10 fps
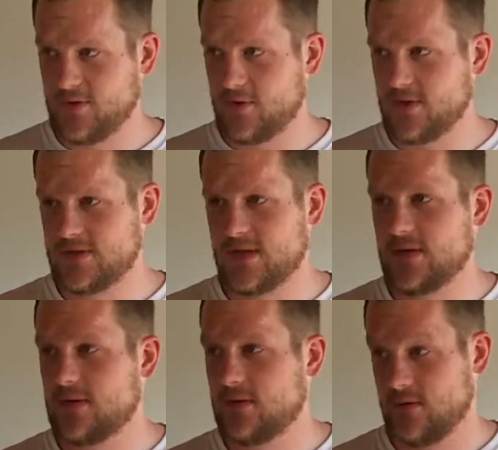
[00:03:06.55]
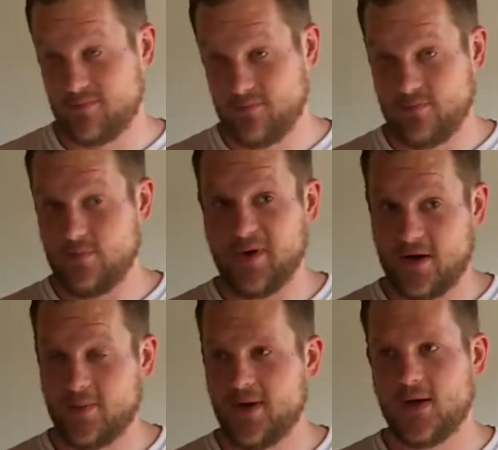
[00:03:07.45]
doors in, or
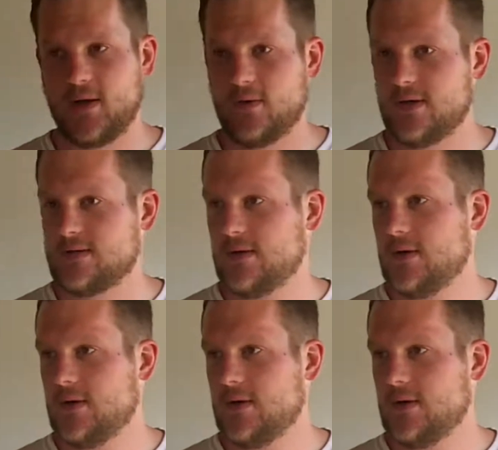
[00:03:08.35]
better be anyways.